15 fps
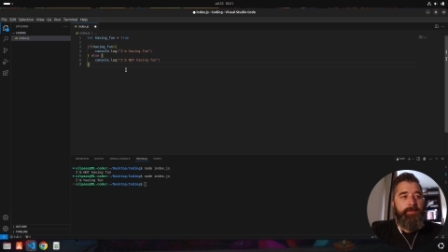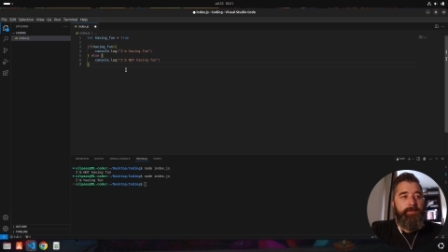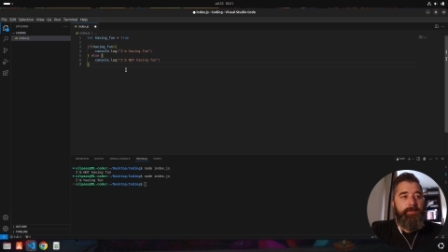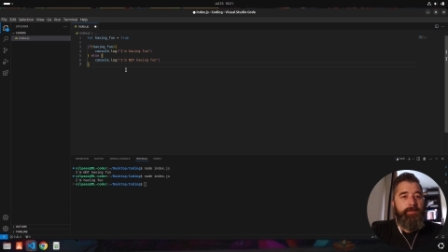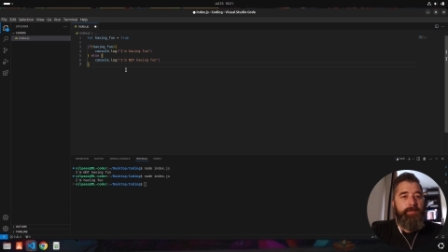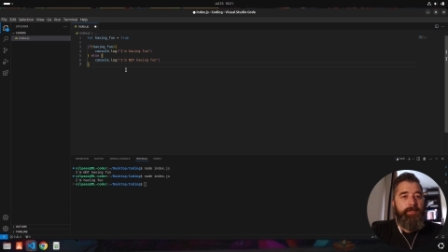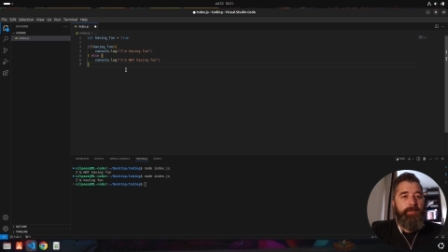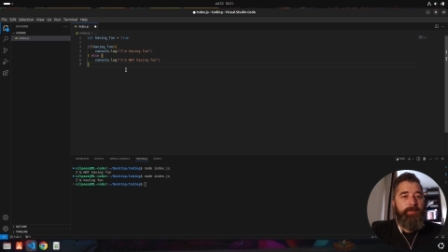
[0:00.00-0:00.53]

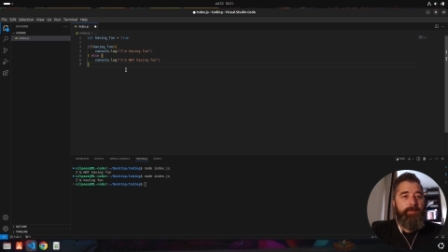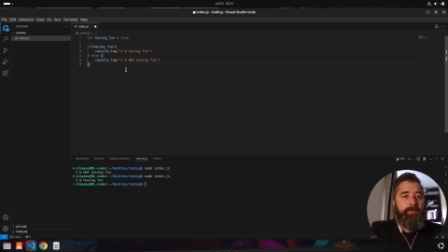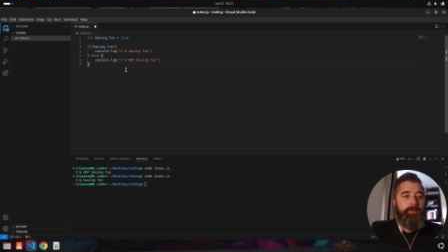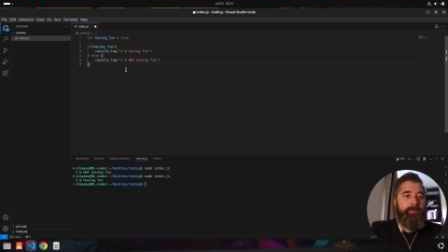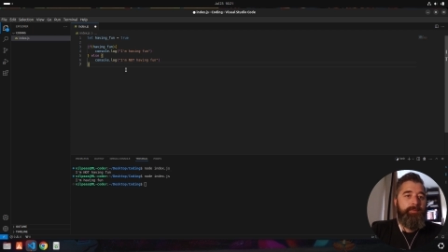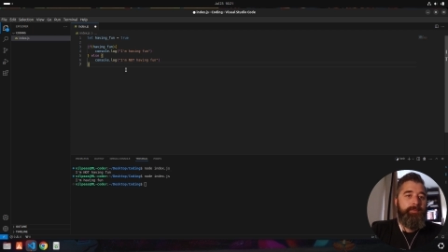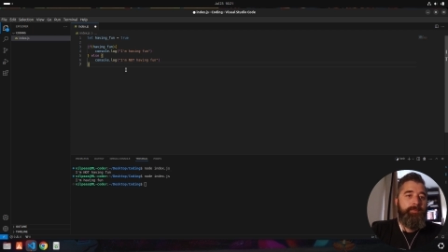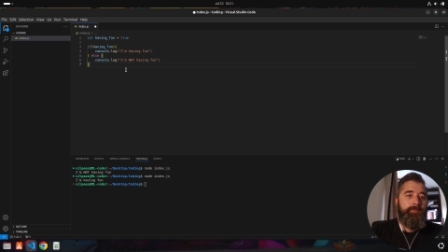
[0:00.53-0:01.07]
So
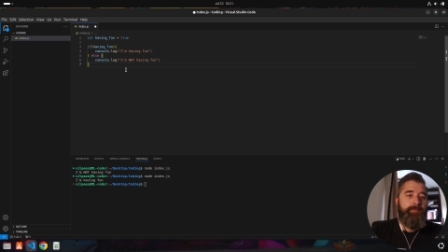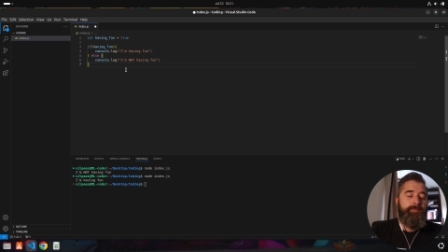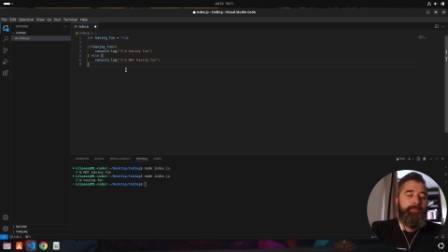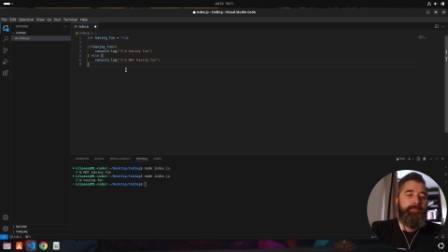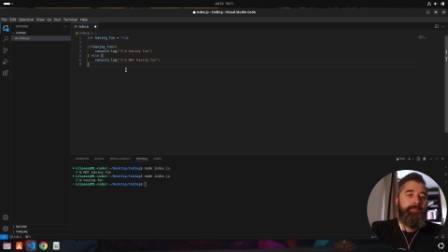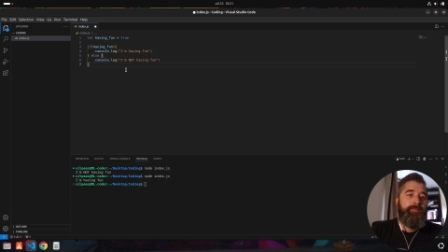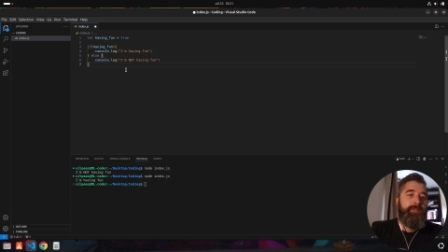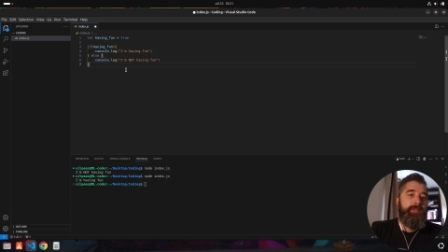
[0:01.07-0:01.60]

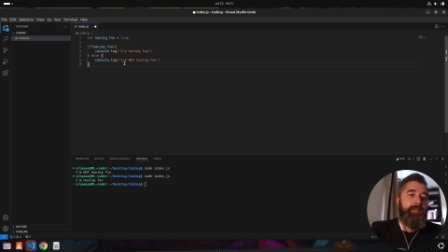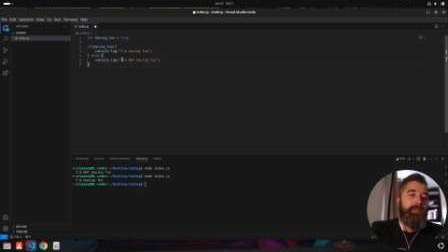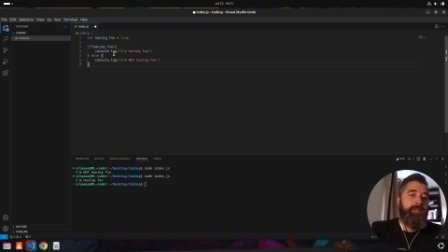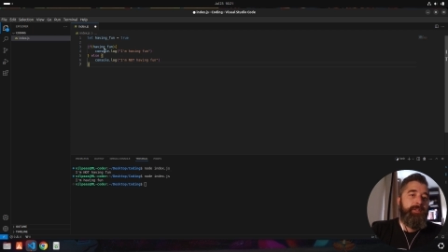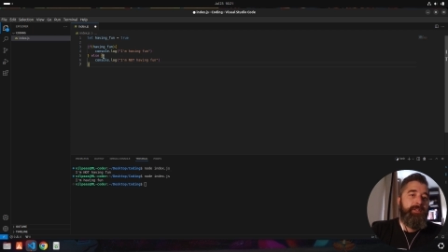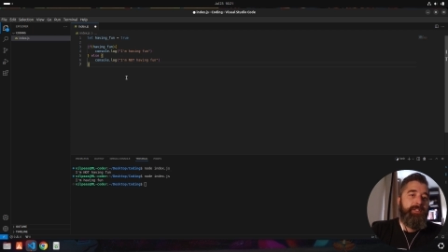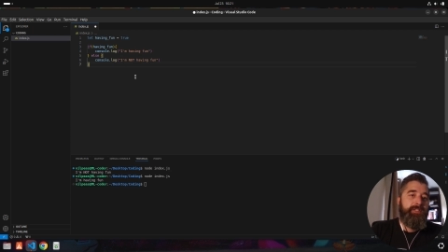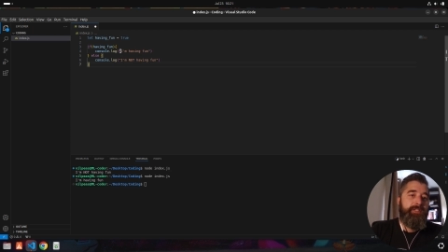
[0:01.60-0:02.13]

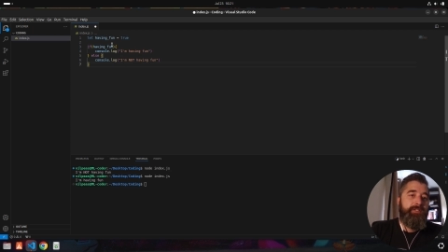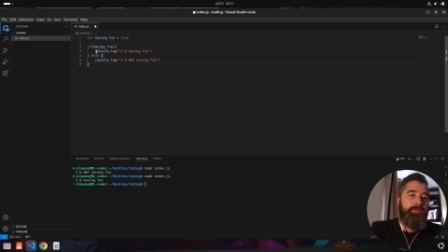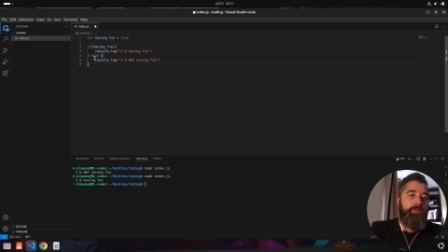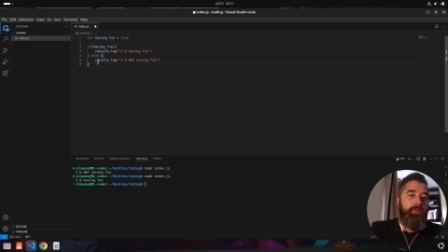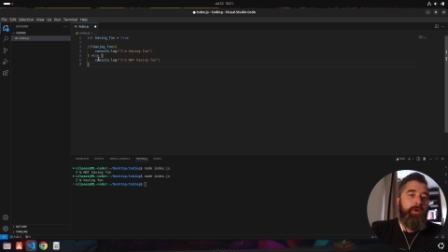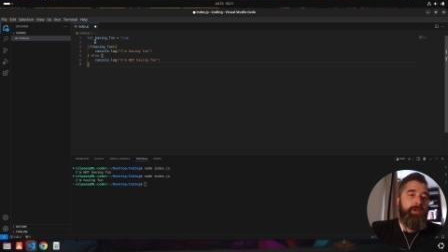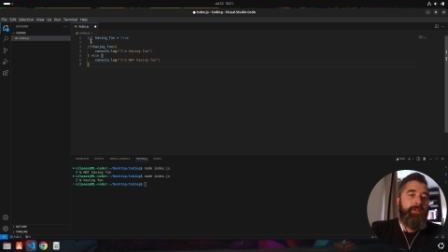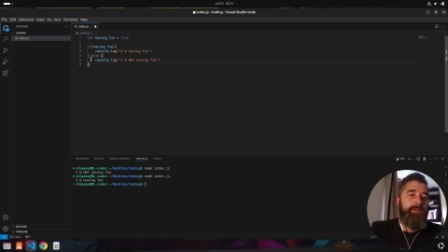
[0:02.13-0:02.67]
this is
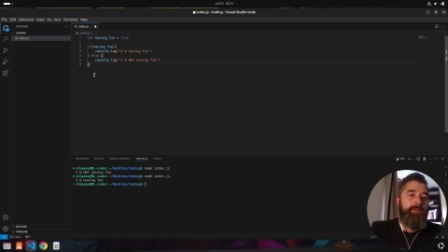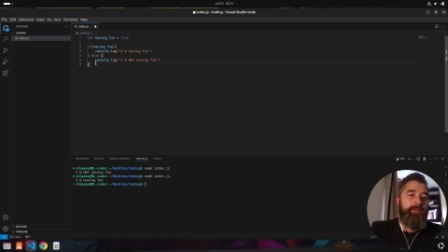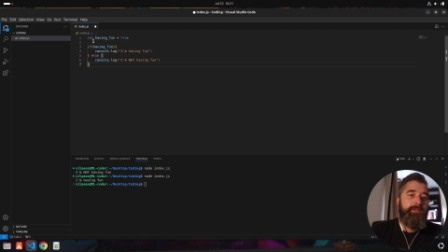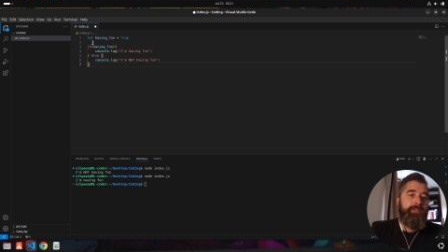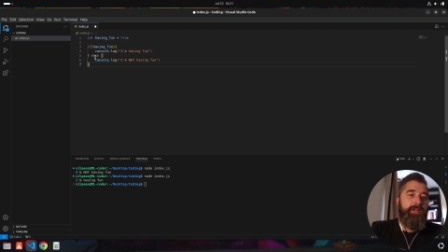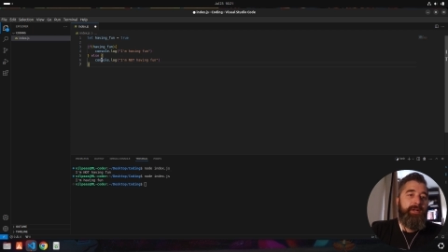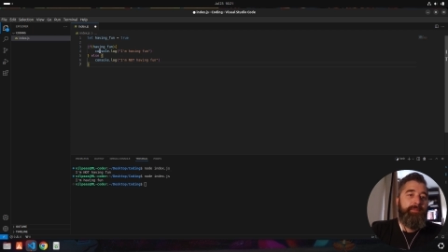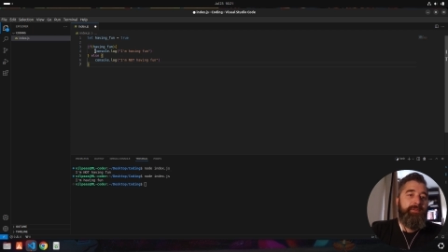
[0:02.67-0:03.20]
one
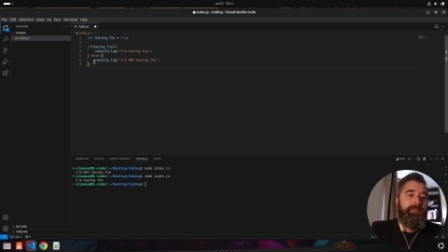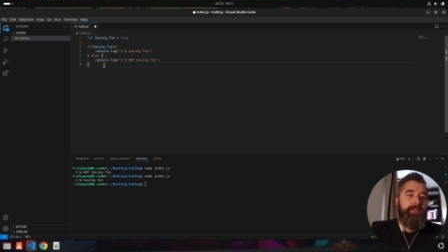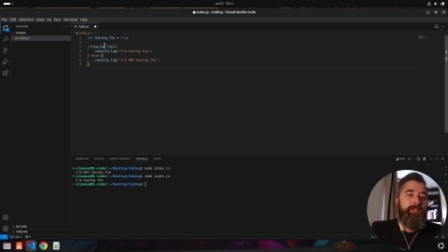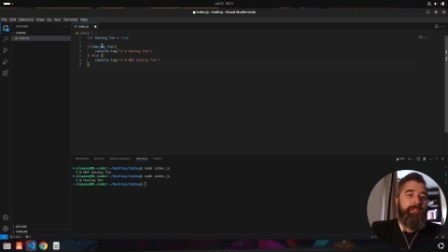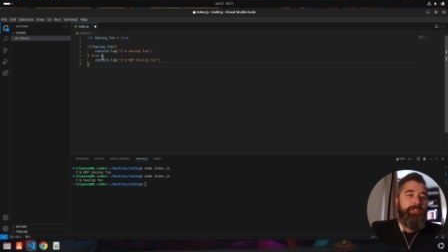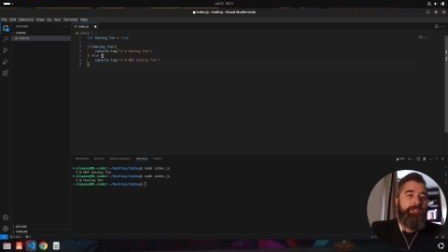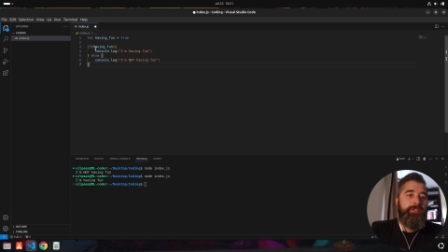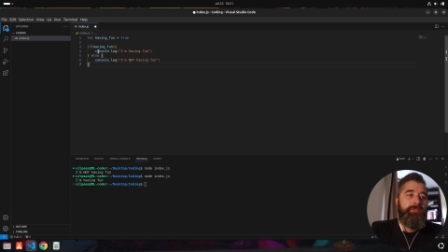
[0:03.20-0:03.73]
type of
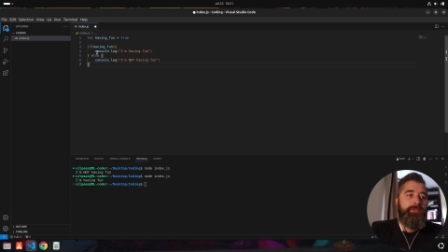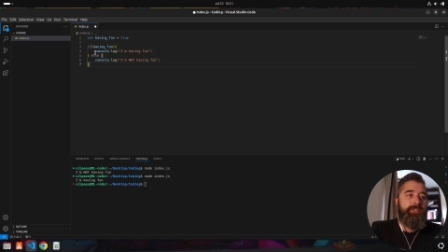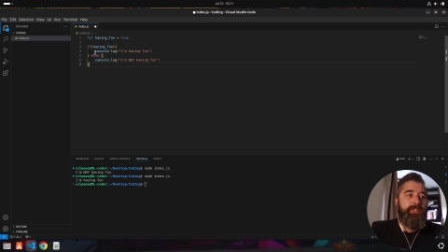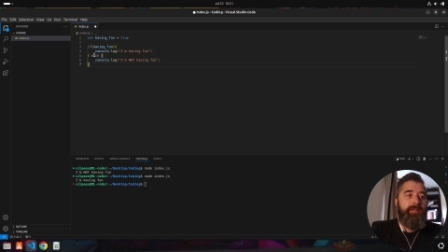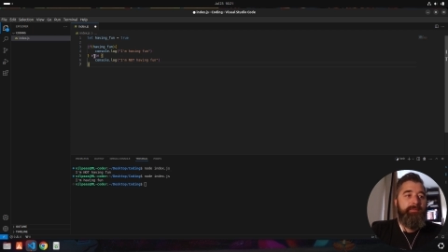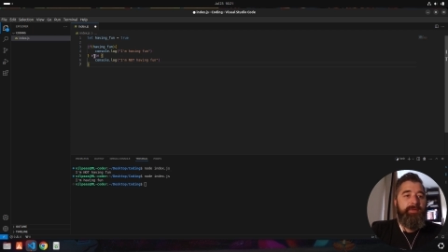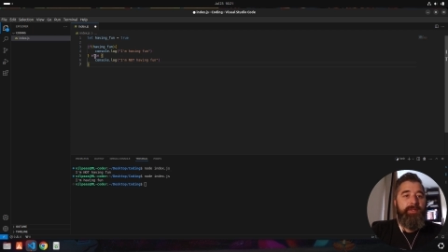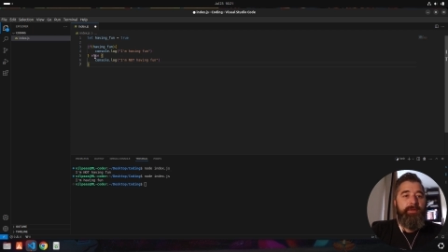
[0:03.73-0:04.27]
conditional
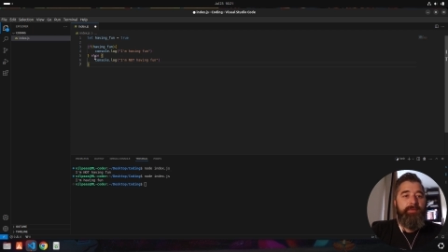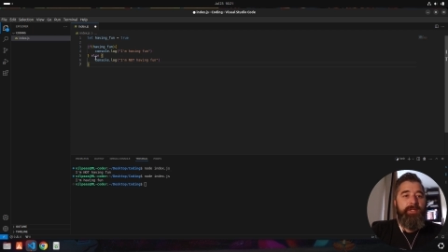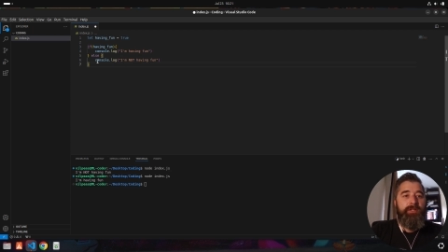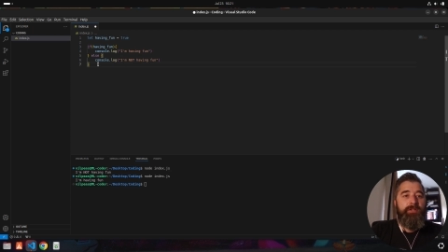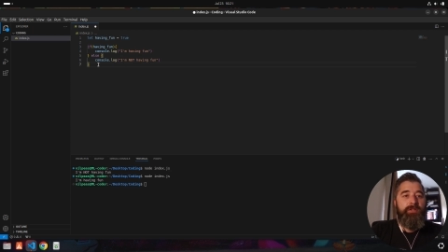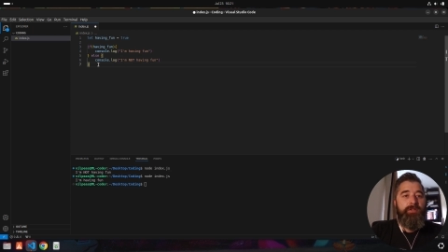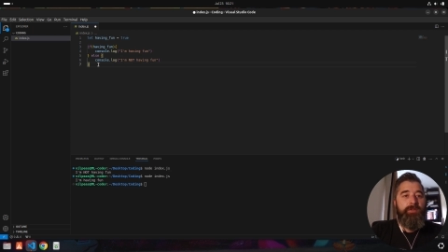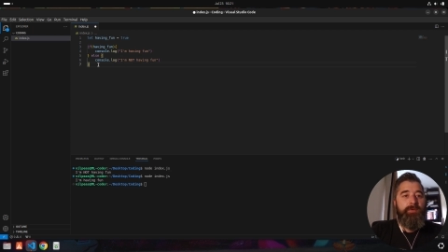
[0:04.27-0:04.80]
statement that we could
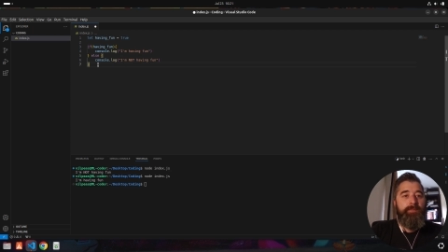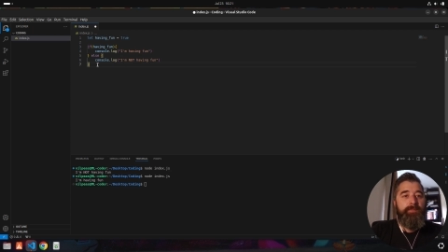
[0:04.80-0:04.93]
do.